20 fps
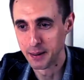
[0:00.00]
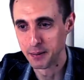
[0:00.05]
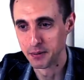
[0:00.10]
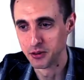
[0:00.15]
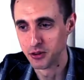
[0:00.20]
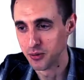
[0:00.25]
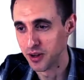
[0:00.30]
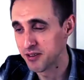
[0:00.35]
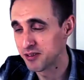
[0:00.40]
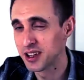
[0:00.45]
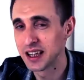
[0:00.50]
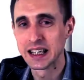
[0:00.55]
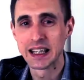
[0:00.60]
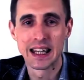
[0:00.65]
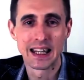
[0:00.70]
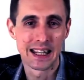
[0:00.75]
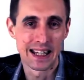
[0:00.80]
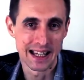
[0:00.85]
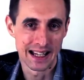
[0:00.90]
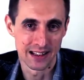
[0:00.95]
do everything
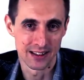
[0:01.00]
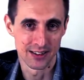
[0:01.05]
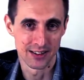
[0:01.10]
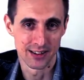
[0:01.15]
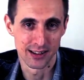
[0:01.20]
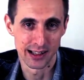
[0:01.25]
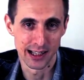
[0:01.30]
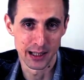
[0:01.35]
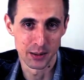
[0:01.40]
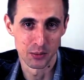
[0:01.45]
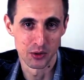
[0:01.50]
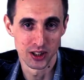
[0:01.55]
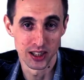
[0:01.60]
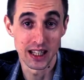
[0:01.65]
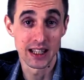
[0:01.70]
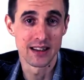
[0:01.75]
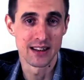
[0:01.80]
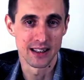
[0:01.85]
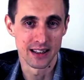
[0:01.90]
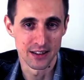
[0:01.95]
they can to claim what
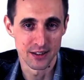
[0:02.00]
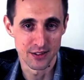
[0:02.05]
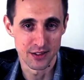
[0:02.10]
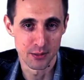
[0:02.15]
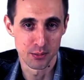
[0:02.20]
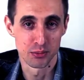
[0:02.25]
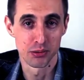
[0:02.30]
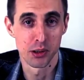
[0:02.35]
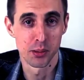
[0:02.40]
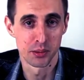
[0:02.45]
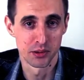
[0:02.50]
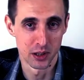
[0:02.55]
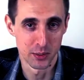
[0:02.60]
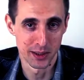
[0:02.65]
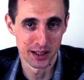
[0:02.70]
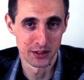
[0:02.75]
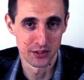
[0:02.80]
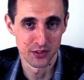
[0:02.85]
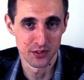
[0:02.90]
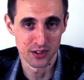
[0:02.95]
they think is the proper
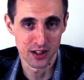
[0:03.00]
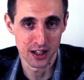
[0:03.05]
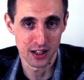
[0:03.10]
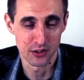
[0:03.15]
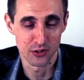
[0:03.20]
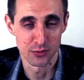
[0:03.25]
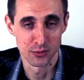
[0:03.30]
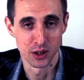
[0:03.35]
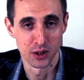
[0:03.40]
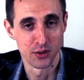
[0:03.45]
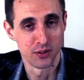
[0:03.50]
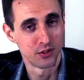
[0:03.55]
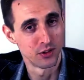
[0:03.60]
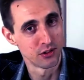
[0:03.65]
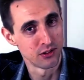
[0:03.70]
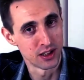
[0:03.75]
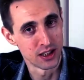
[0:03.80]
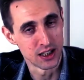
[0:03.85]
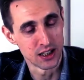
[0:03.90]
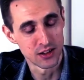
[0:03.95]
amount of tax from you if
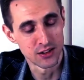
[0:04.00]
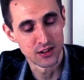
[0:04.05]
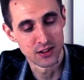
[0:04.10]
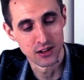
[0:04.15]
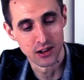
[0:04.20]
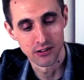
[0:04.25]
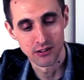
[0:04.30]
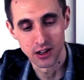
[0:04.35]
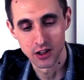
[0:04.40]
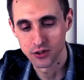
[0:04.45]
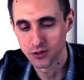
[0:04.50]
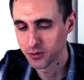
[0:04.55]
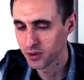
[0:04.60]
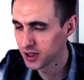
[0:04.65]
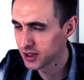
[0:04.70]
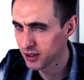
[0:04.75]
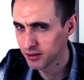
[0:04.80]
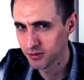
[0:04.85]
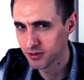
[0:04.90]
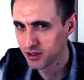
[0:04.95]
you're in that scenario. So I
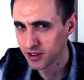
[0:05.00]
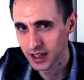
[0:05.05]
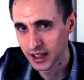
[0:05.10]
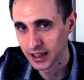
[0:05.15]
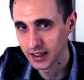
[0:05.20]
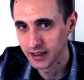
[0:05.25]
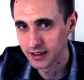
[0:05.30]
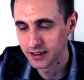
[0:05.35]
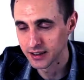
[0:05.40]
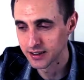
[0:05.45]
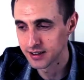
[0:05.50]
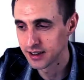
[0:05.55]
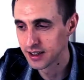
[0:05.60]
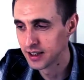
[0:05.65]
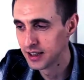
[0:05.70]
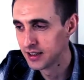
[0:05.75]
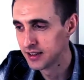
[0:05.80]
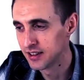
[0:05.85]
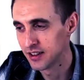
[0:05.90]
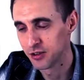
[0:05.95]
don't think that,
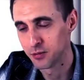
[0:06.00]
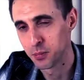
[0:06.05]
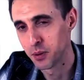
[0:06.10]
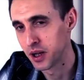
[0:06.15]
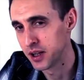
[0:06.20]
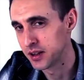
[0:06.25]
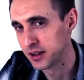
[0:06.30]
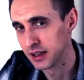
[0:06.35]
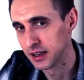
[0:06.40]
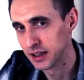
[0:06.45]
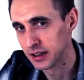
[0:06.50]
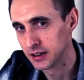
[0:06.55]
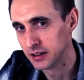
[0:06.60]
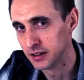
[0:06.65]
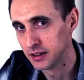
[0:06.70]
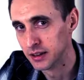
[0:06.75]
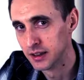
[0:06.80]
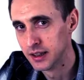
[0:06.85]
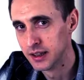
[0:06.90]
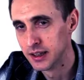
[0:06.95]
despite the
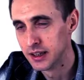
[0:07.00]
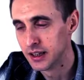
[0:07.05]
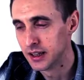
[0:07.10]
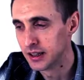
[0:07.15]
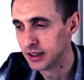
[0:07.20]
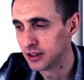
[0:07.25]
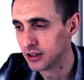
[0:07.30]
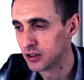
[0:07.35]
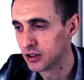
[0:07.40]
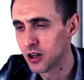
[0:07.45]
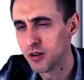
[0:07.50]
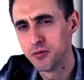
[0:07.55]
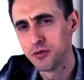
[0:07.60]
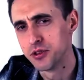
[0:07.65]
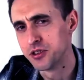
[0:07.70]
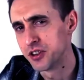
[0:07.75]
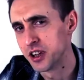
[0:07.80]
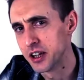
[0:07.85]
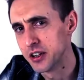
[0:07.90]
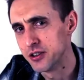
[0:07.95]
little
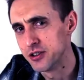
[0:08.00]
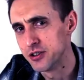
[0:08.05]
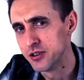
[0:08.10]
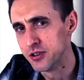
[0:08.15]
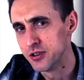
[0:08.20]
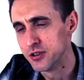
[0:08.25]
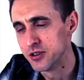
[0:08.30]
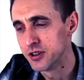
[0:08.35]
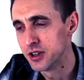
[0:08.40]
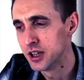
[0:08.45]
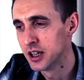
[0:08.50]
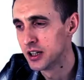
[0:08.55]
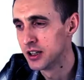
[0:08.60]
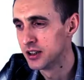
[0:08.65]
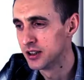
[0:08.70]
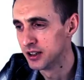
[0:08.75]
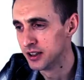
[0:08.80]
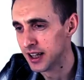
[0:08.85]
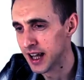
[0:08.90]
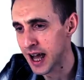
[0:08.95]
conversations
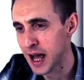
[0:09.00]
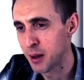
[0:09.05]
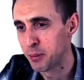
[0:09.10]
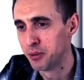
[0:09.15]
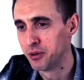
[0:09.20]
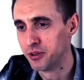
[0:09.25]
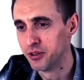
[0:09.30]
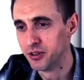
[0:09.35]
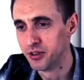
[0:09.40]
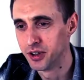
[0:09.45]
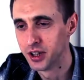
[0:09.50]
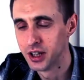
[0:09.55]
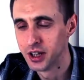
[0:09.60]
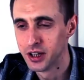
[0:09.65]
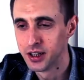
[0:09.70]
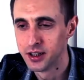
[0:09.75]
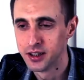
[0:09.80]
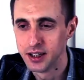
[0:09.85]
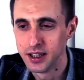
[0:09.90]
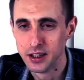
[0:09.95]
that happened,
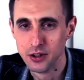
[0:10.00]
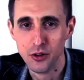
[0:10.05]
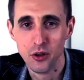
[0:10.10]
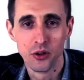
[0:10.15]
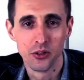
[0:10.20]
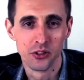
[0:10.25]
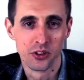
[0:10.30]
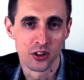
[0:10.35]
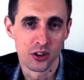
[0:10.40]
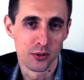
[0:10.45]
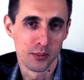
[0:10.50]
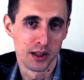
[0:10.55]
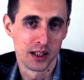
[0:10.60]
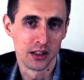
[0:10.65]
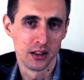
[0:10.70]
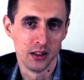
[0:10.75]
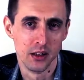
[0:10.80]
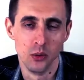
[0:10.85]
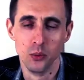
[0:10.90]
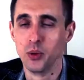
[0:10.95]
the
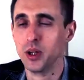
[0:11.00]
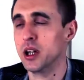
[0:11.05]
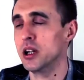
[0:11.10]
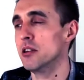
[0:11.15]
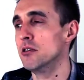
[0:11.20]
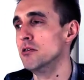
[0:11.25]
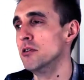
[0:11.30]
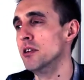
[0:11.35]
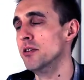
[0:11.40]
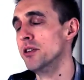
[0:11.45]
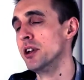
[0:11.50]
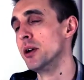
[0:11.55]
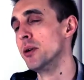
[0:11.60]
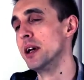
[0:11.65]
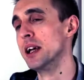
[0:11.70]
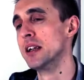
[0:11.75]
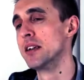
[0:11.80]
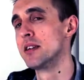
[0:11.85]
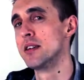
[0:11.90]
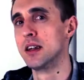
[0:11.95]
non-committal "we'll review
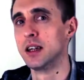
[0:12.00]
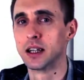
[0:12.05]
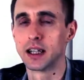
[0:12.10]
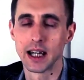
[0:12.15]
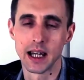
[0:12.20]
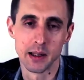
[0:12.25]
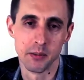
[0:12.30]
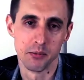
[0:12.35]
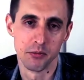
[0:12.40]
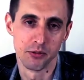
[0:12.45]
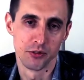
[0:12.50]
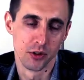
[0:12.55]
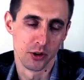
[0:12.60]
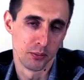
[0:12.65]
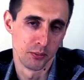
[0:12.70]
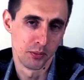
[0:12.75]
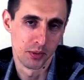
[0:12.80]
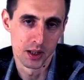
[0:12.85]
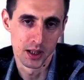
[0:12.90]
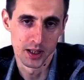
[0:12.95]
it" that came
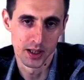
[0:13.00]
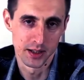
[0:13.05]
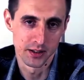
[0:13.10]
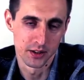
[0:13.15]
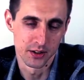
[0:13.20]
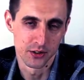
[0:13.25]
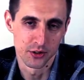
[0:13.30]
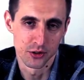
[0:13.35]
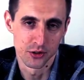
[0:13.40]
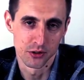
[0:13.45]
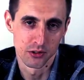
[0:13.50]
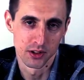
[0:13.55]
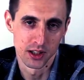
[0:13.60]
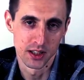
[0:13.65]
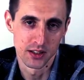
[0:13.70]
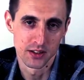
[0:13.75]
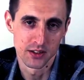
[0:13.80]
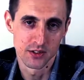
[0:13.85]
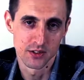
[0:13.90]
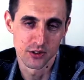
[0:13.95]
from the
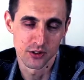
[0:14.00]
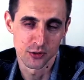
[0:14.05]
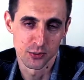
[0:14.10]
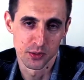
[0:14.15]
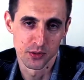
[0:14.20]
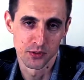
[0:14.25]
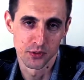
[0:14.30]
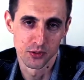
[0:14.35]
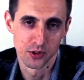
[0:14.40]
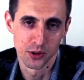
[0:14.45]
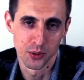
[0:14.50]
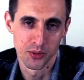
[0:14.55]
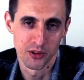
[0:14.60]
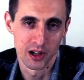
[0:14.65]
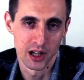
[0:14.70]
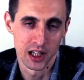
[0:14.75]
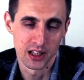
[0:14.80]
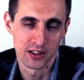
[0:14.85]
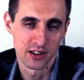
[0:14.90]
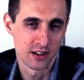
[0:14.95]
Tories just before they were
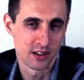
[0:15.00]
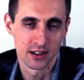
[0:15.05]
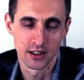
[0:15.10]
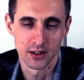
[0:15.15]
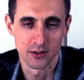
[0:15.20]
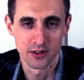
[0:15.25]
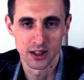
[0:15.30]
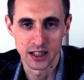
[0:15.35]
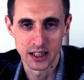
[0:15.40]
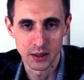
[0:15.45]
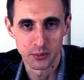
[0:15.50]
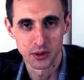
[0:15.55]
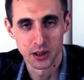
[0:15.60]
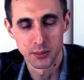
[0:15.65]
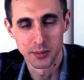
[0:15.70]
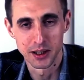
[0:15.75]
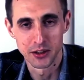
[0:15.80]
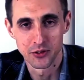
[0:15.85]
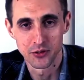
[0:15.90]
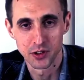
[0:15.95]
elected, I don't think that will
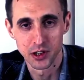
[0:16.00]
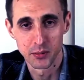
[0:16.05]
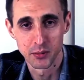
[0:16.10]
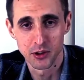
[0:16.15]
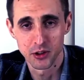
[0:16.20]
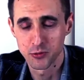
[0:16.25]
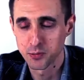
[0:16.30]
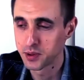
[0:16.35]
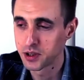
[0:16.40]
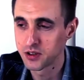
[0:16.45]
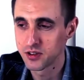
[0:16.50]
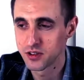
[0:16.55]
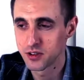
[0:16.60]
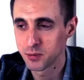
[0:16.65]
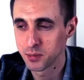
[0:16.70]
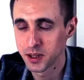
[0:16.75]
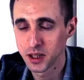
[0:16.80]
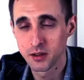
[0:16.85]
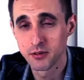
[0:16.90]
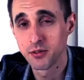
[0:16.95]
amount to very much, because it's
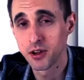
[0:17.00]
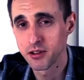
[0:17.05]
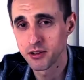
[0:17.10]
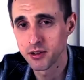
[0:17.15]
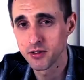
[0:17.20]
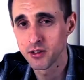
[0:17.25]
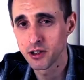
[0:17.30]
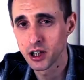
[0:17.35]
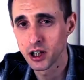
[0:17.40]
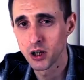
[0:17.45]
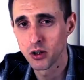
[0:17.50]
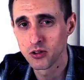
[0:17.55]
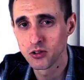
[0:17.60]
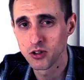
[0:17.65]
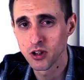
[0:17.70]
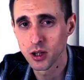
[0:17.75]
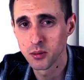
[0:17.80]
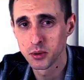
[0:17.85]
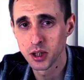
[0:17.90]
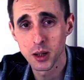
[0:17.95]
been a very, very long
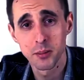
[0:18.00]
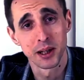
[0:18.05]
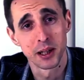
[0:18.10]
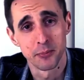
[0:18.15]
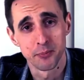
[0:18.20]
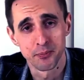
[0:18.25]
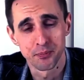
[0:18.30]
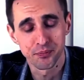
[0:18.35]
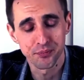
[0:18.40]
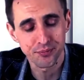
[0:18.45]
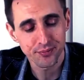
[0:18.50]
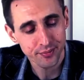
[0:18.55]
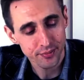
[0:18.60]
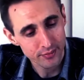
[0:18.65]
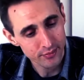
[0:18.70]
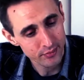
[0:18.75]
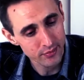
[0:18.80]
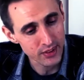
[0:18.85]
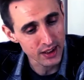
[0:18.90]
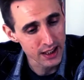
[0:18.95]
time coming.
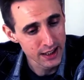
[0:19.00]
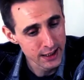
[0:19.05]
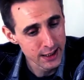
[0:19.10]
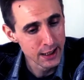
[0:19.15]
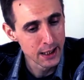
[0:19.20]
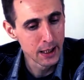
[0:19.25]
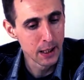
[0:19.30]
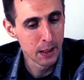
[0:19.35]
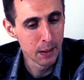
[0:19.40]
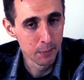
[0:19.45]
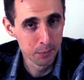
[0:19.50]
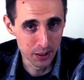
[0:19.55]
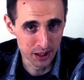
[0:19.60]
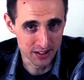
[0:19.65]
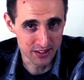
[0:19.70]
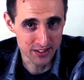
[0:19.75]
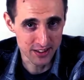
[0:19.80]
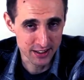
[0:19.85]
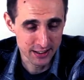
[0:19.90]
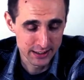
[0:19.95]

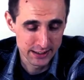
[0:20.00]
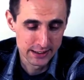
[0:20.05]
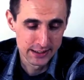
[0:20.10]
But